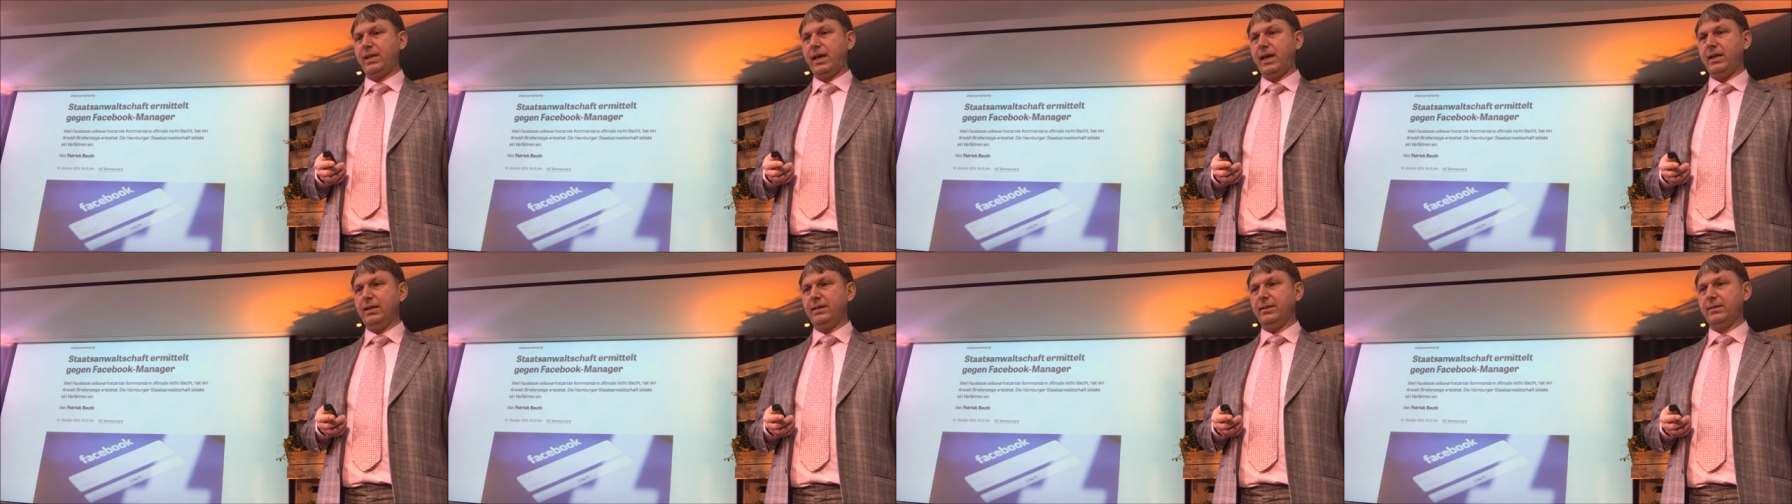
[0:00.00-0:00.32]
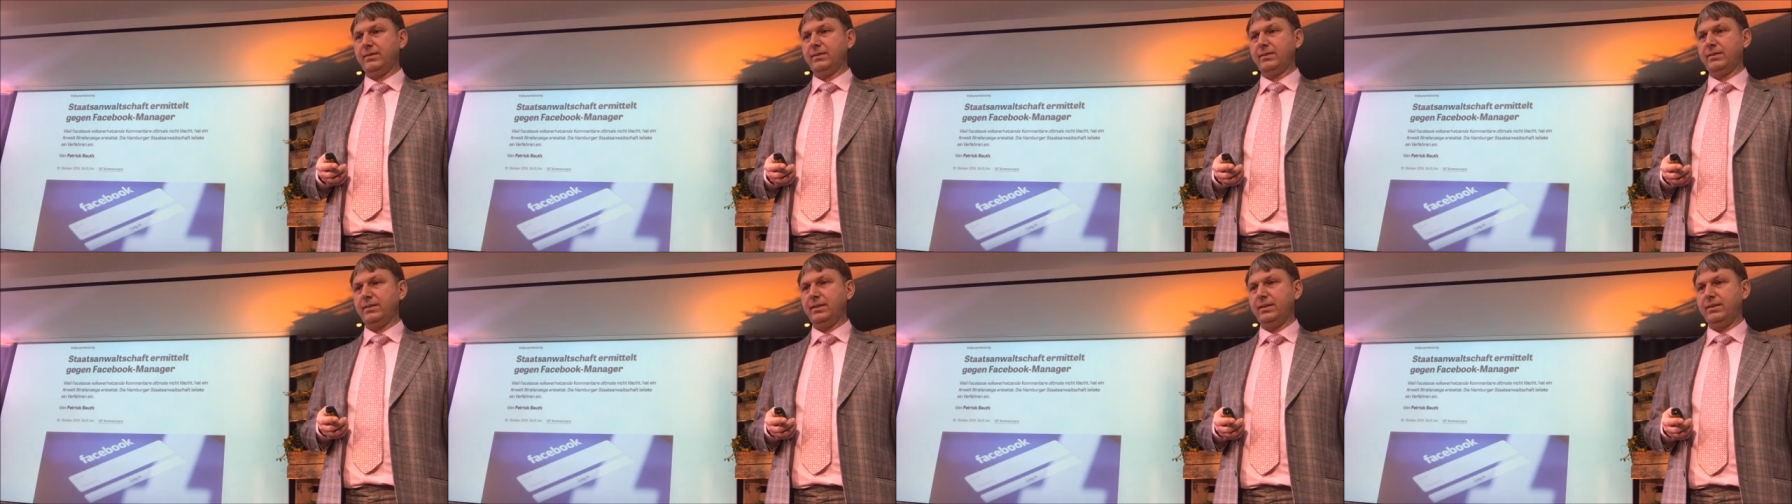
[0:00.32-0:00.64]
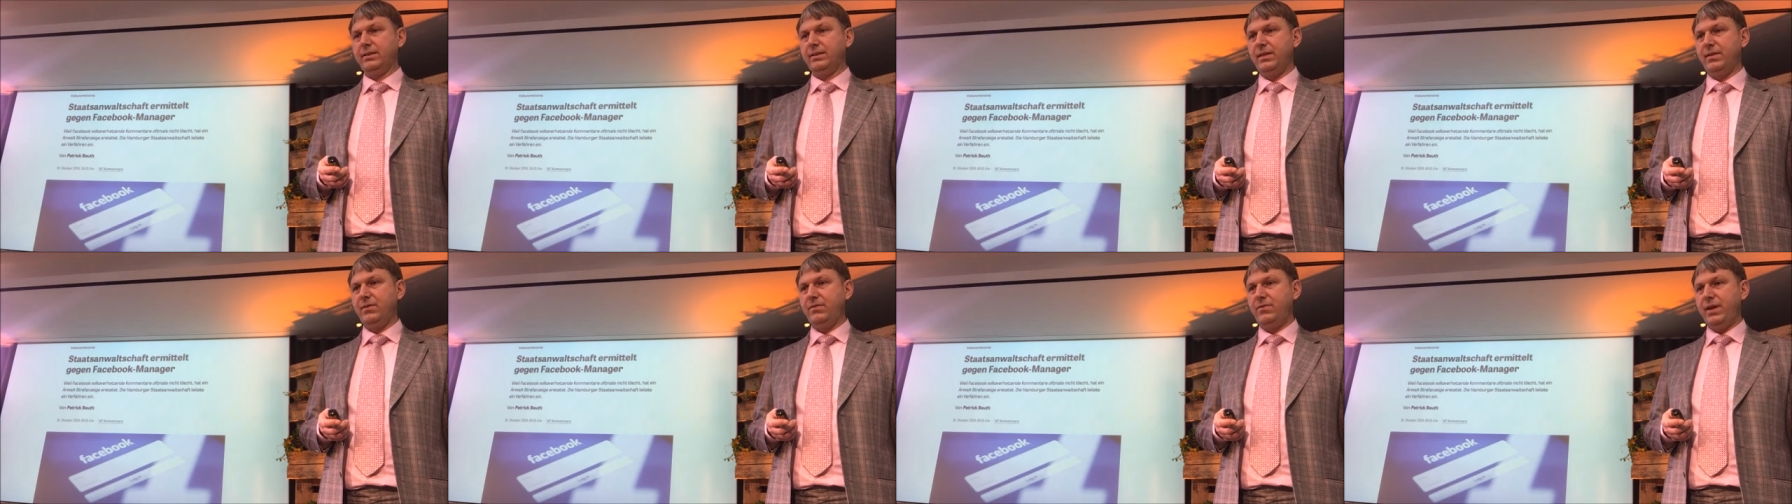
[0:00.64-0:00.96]
case
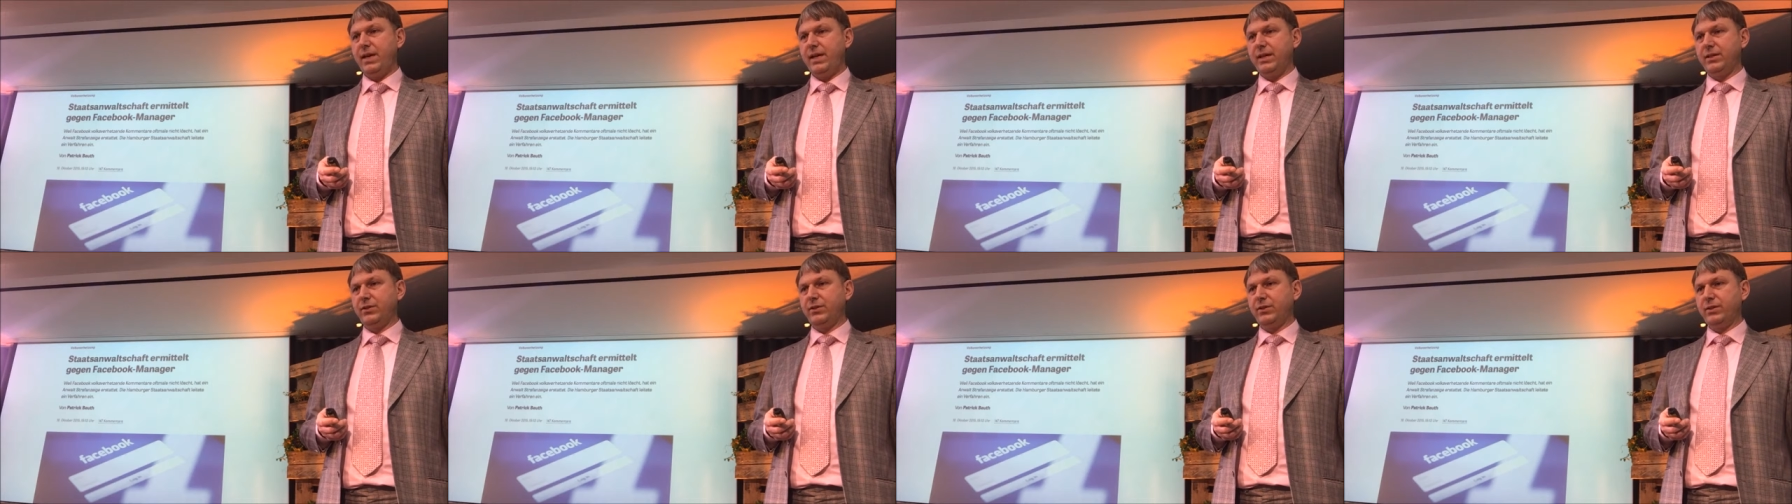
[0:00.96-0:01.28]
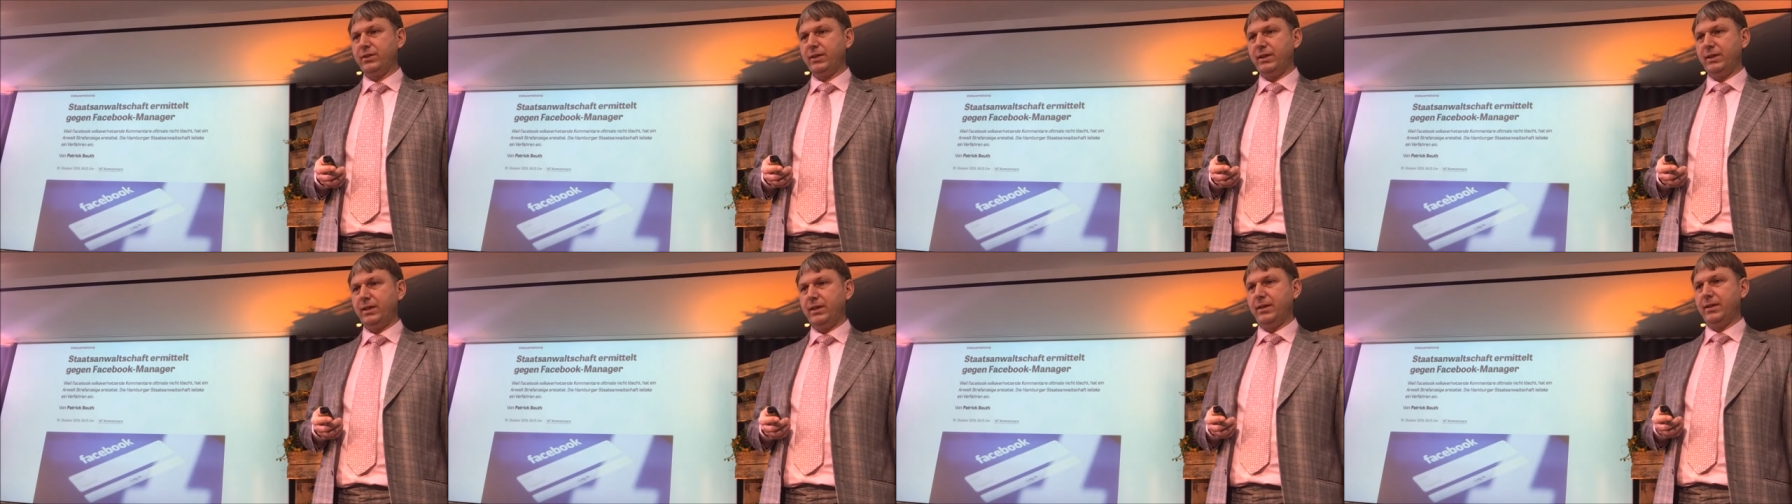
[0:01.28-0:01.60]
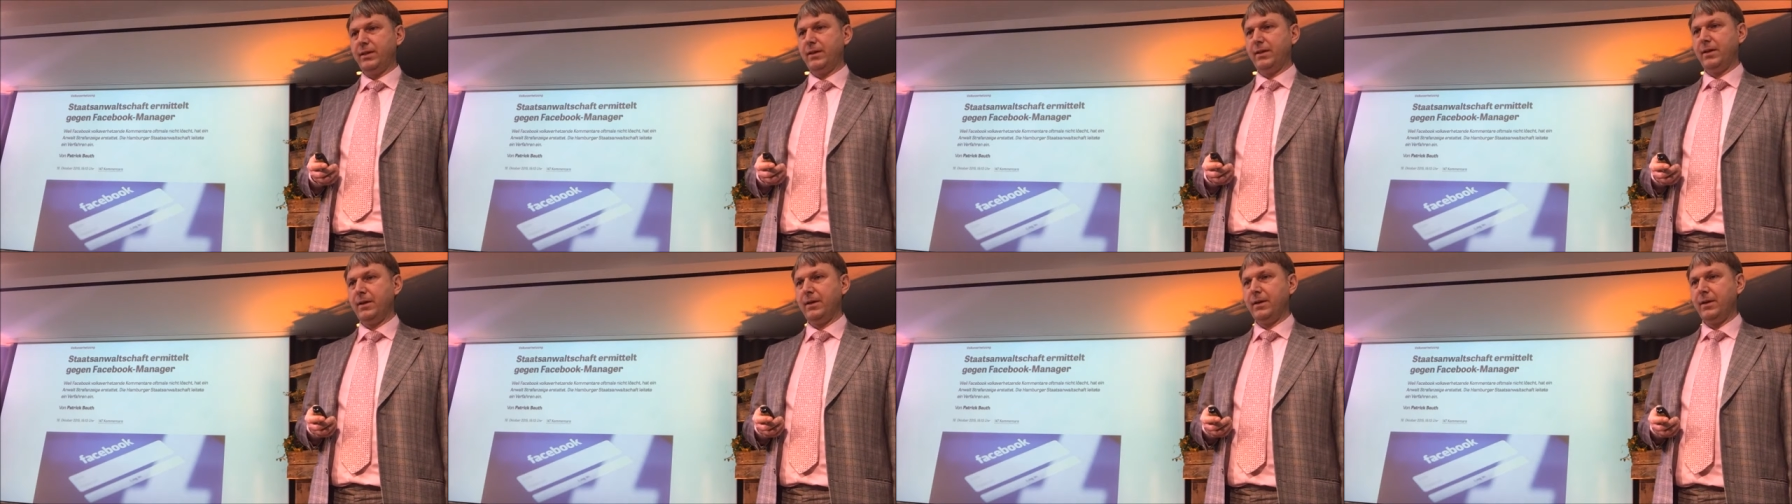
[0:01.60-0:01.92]
and
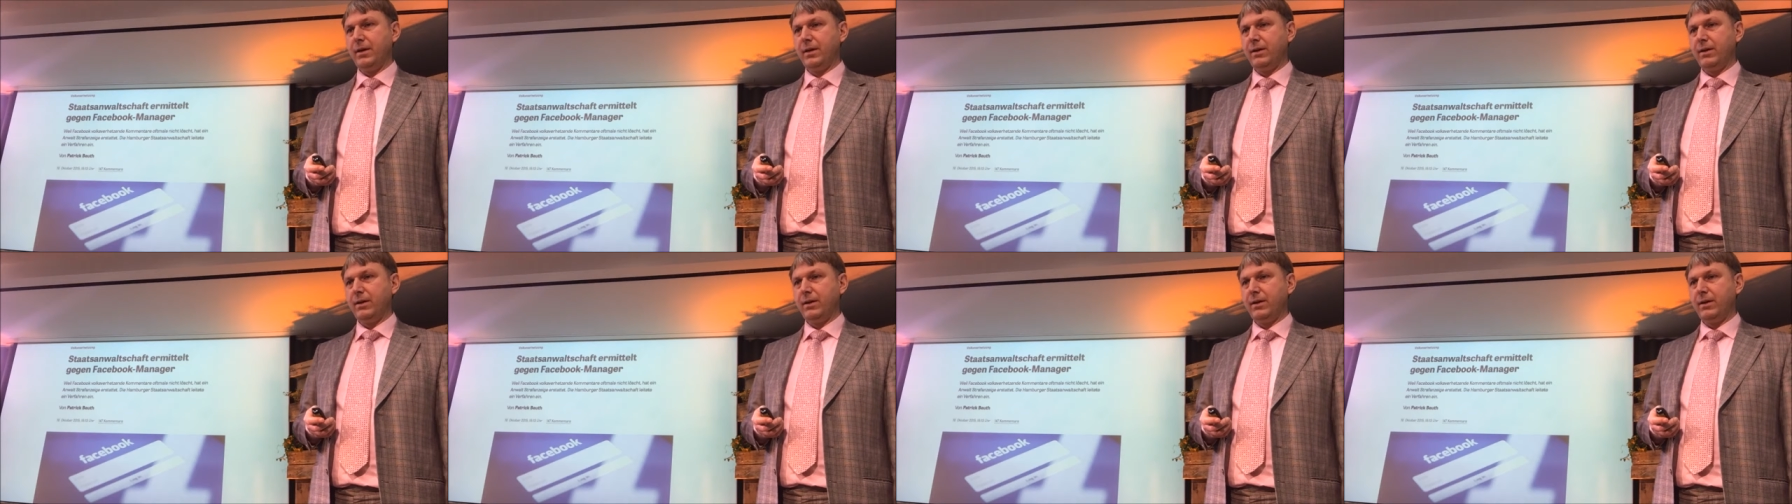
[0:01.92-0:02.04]
eventually